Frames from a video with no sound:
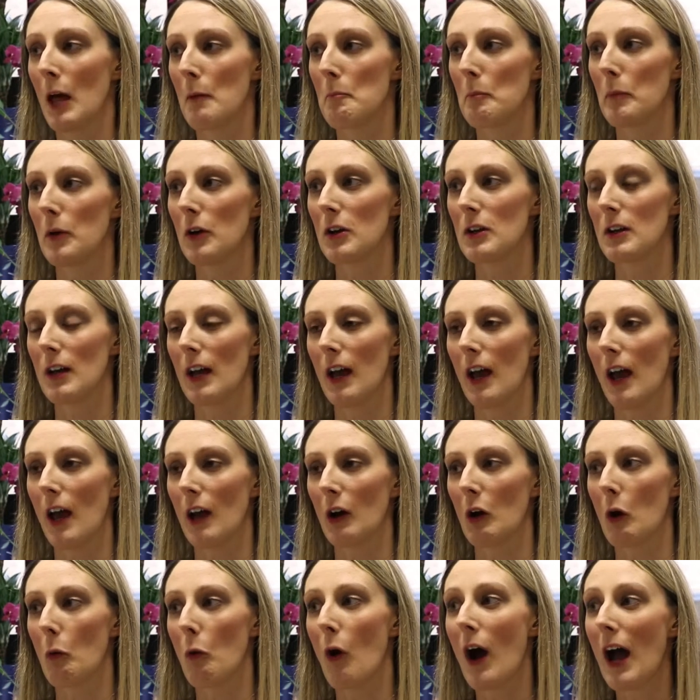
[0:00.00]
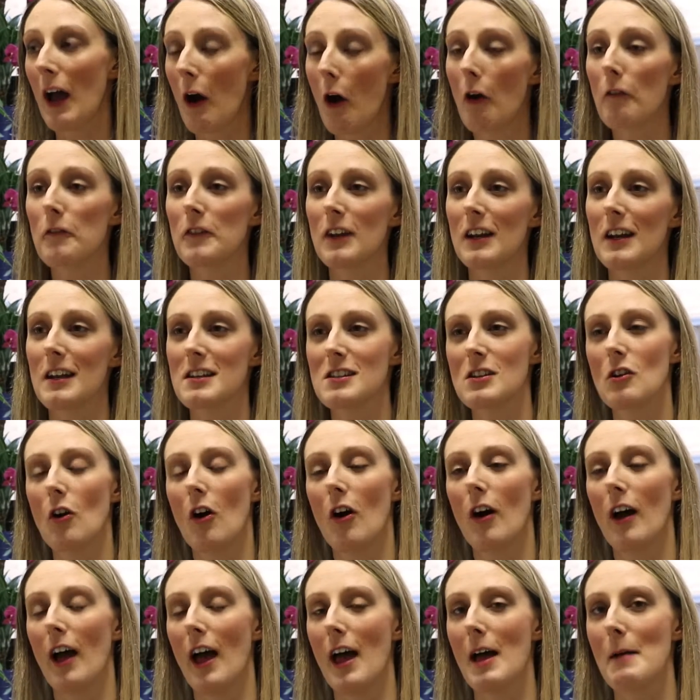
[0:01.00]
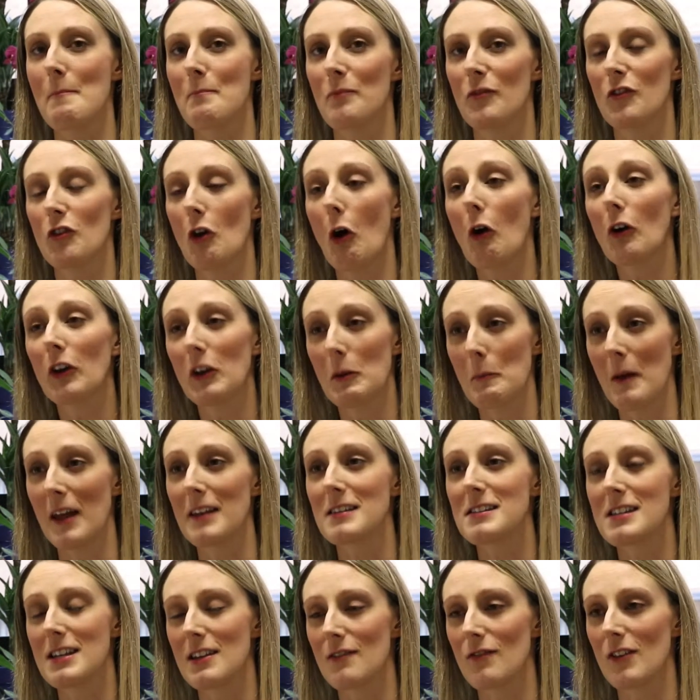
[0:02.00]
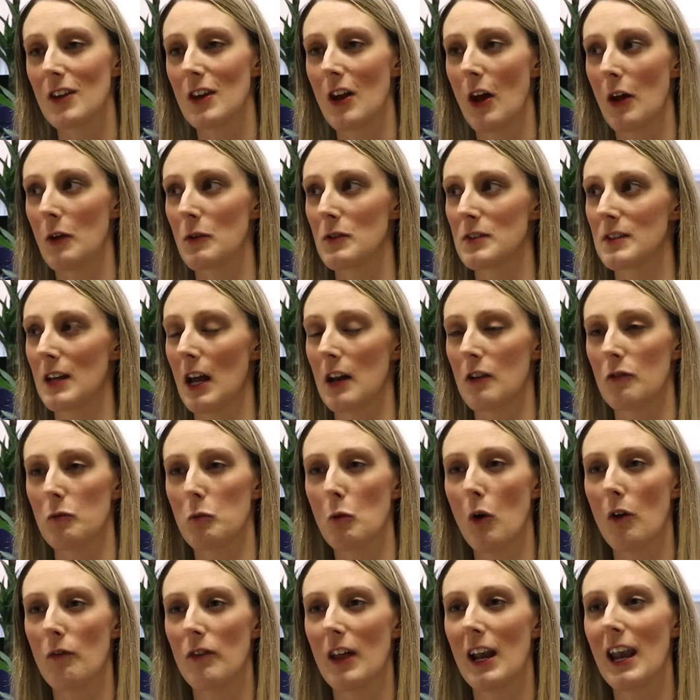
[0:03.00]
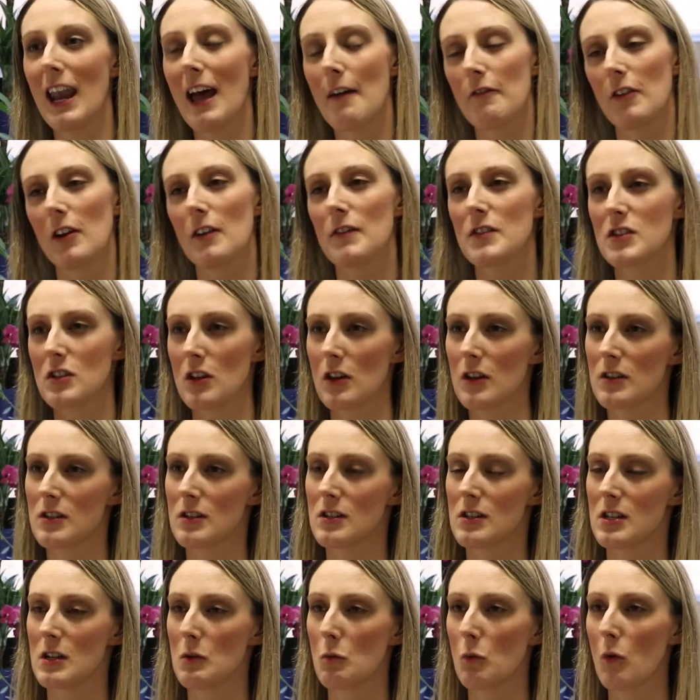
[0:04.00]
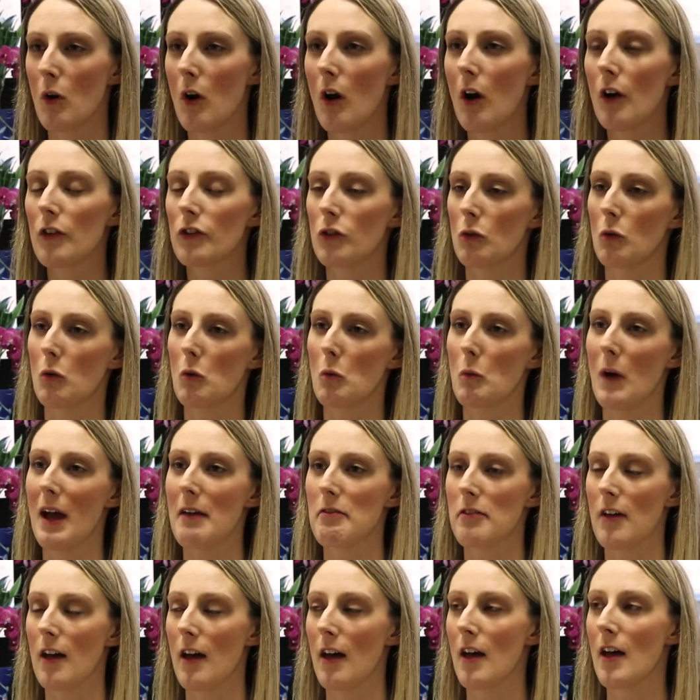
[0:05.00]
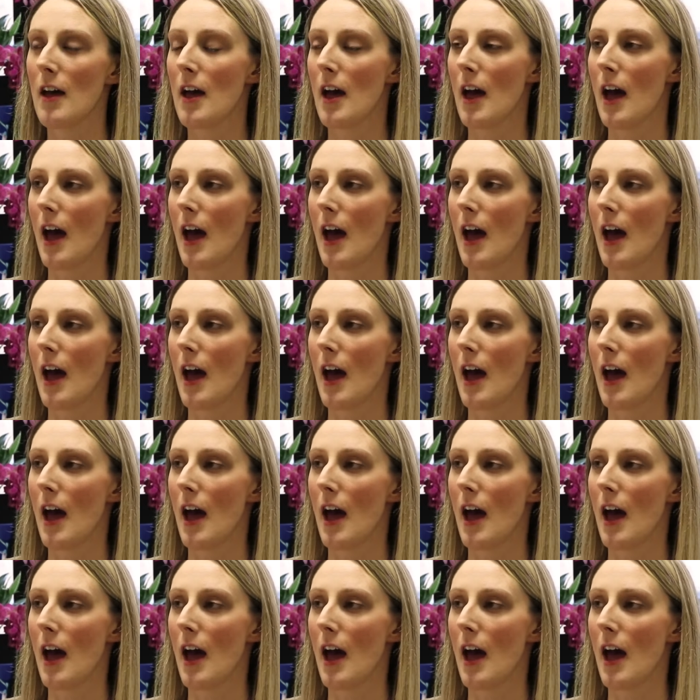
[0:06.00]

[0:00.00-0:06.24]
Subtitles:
But quite often it's not documented in the notes kind of what the level of certainty was, or whether